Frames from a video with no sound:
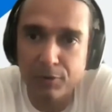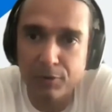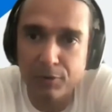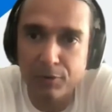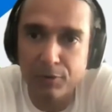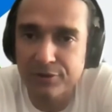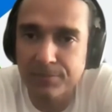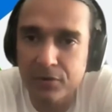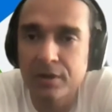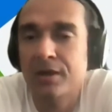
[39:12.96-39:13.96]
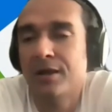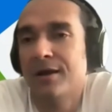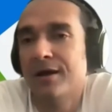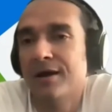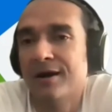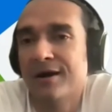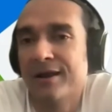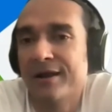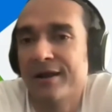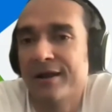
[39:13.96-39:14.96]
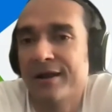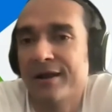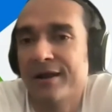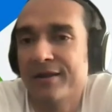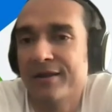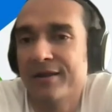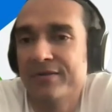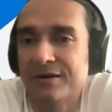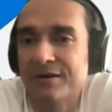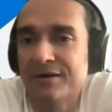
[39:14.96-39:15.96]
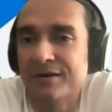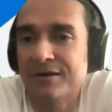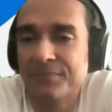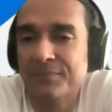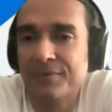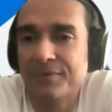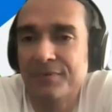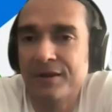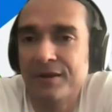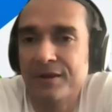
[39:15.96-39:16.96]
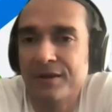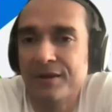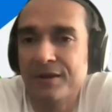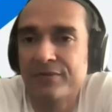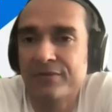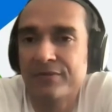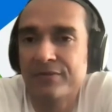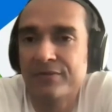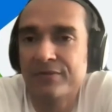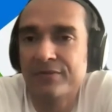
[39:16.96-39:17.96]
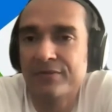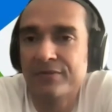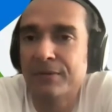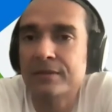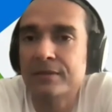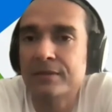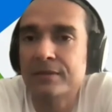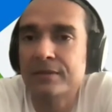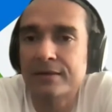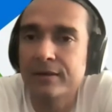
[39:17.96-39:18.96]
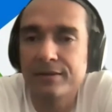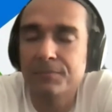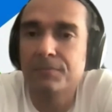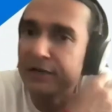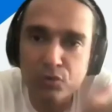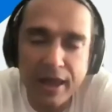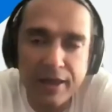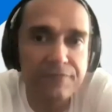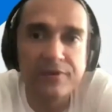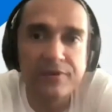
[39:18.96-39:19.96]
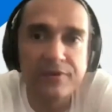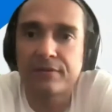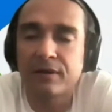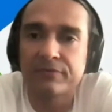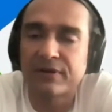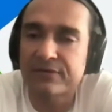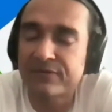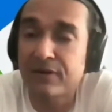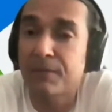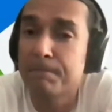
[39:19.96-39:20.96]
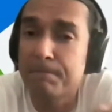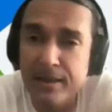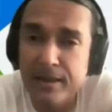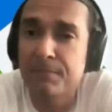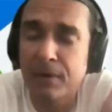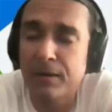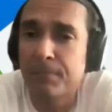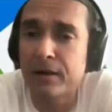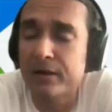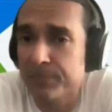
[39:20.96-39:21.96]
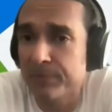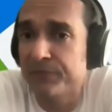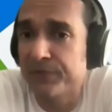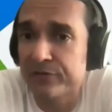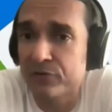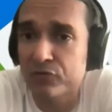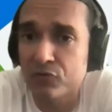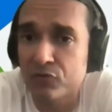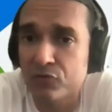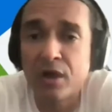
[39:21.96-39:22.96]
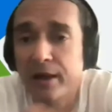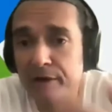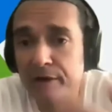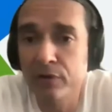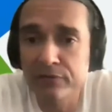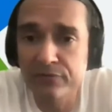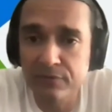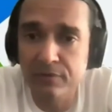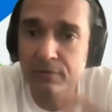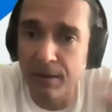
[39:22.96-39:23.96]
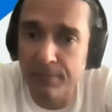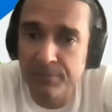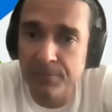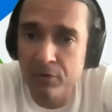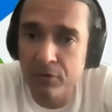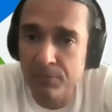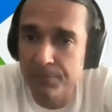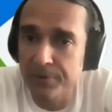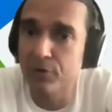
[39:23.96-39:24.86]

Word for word: podcast that i was talking about uh, mm. it is uh, it is something that really, really uh, leads to every success in a many multiple fields. You know, so